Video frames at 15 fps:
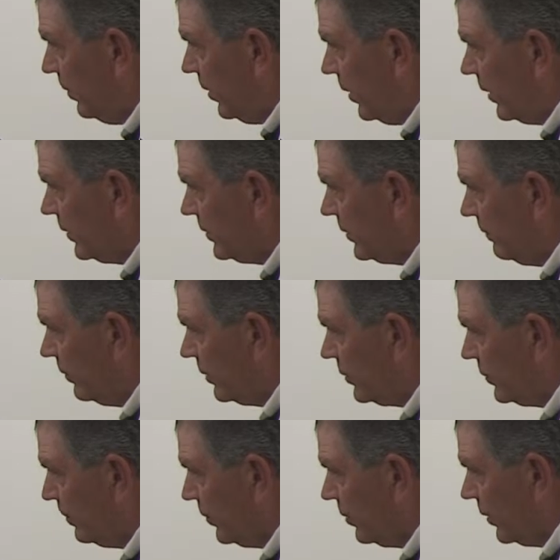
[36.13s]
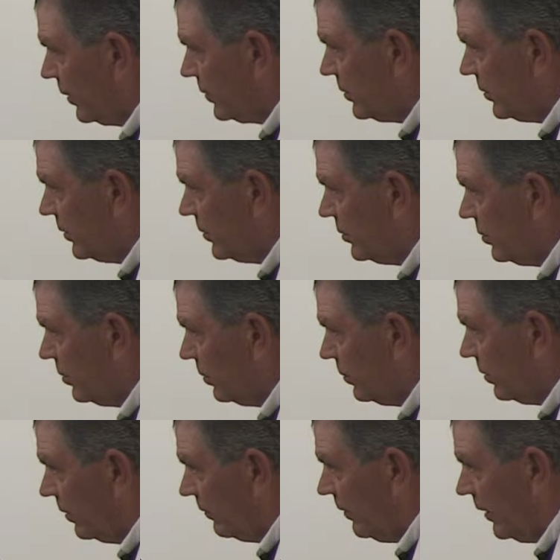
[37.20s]
positive experience these
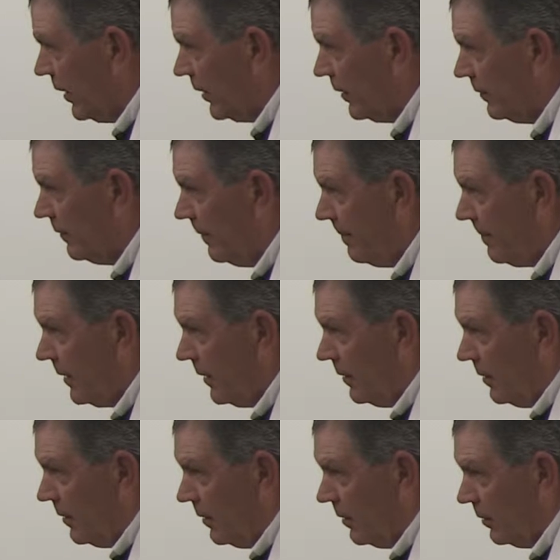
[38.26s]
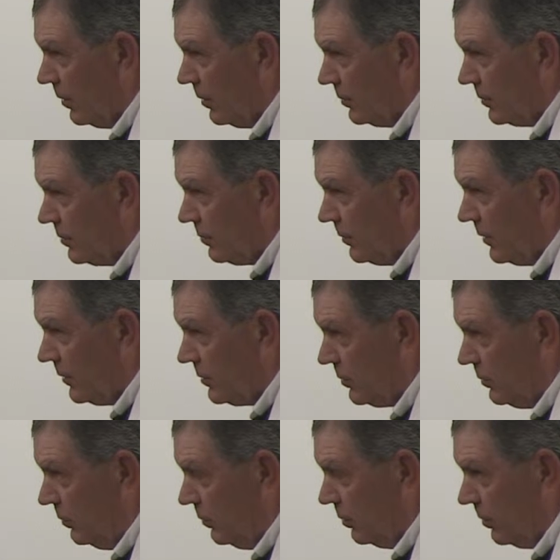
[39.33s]
children have had in those 3
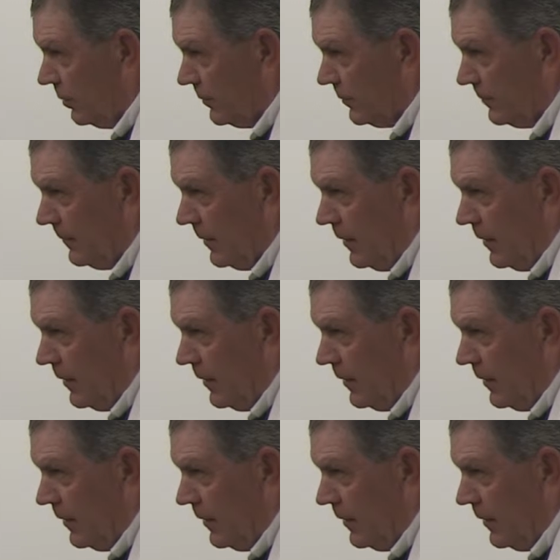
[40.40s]
schools.